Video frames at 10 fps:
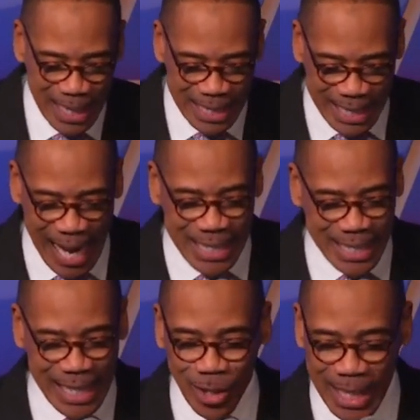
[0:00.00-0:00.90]
Stand
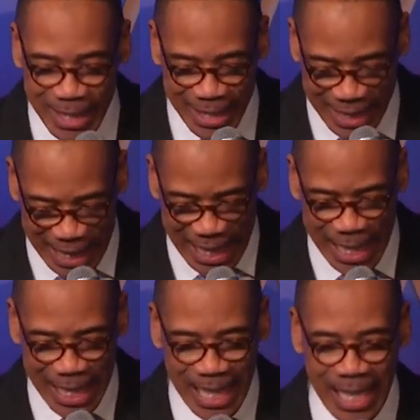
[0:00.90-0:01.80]
still and
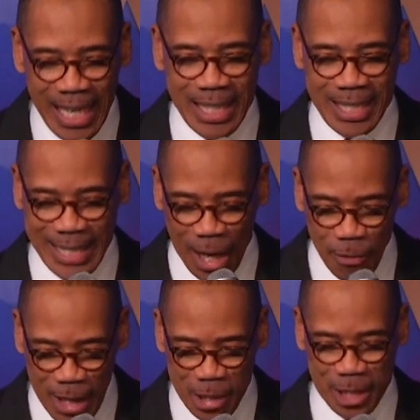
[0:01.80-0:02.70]
see the
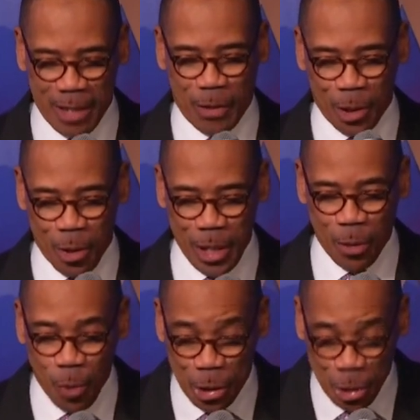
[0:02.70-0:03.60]
salvation of the
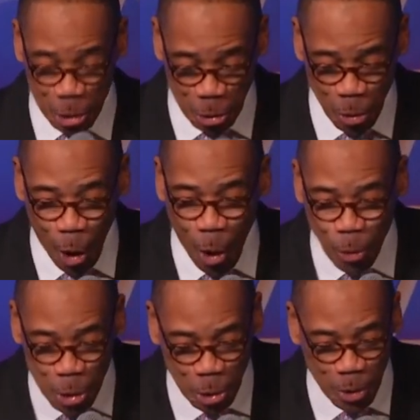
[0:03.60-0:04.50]
Lord, which you,
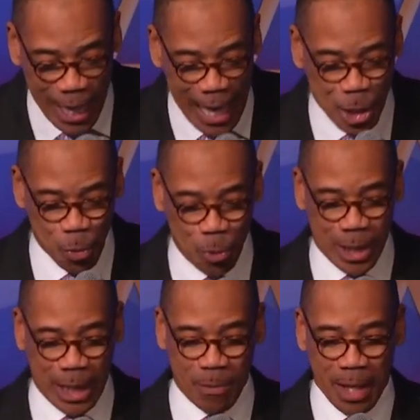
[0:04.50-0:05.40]
O Judah and
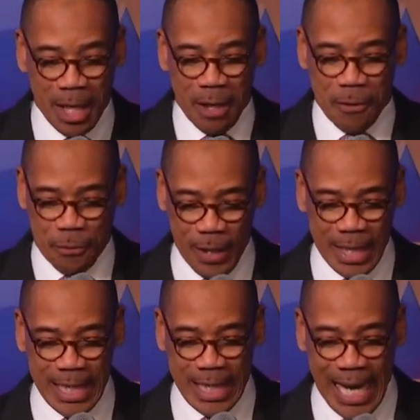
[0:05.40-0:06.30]
Jerusalem,
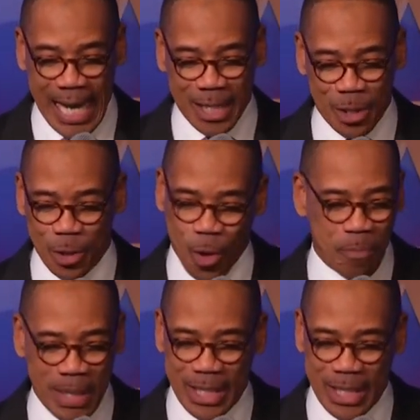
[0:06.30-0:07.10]
fear not nor